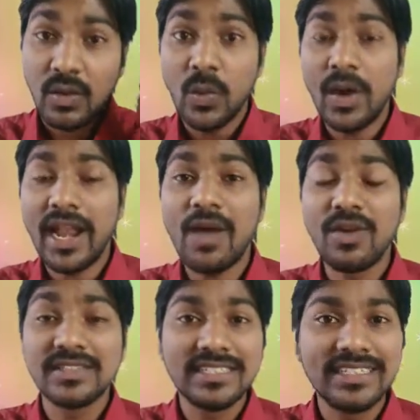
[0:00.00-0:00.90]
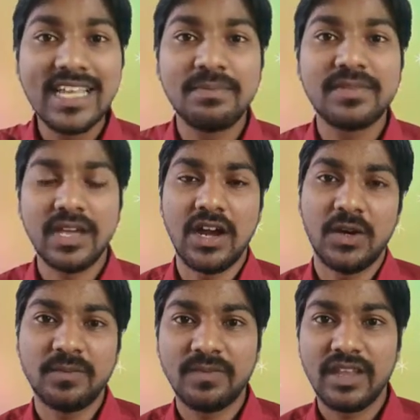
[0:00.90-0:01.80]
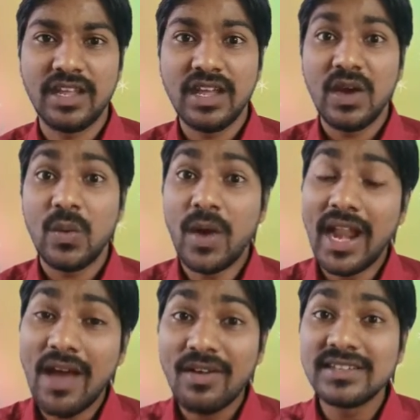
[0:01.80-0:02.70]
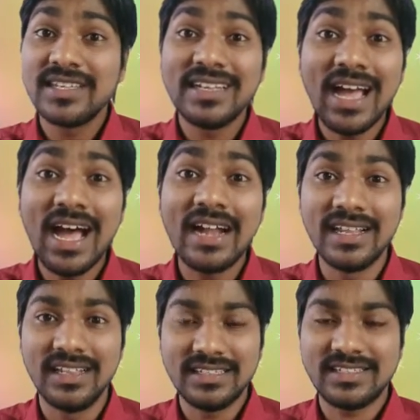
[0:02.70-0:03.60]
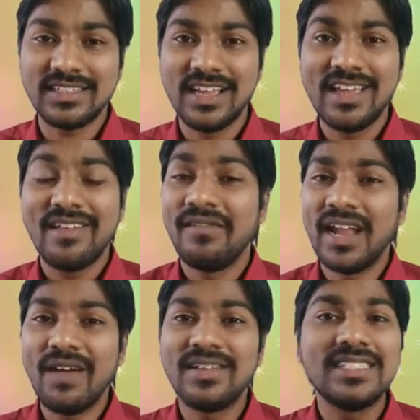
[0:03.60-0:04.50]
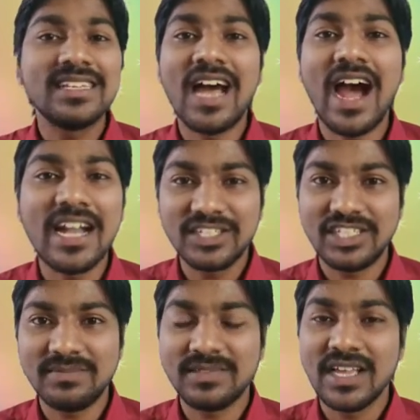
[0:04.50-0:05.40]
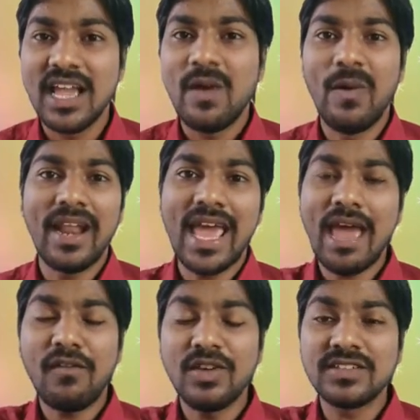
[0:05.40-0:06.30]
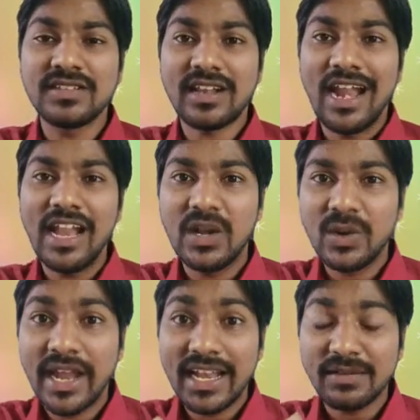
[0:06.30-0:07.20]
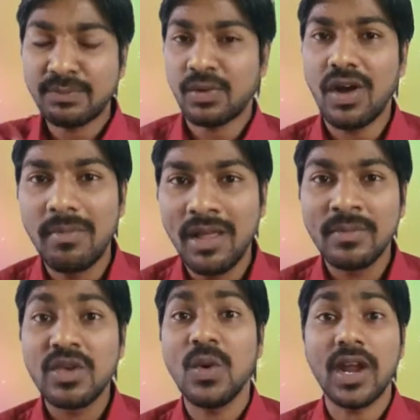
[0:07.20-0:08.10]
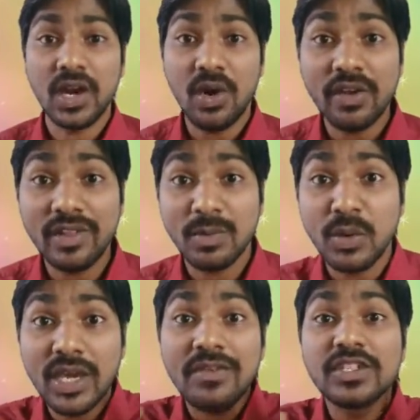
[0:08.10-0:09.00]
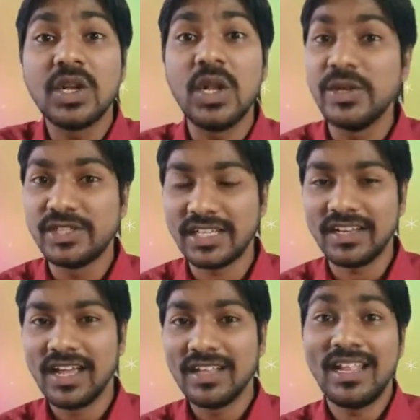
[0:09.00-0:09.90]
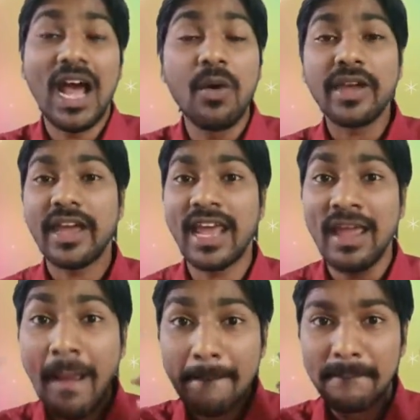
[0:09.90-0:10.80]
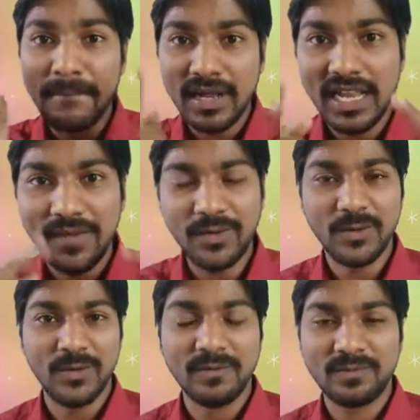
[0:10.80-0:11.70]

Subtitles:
when I was in deep sorrow, when I was in hurdles, when I was in hardships, when I was ready to get a problem, you are not with me to give solution. Then how can I believe you?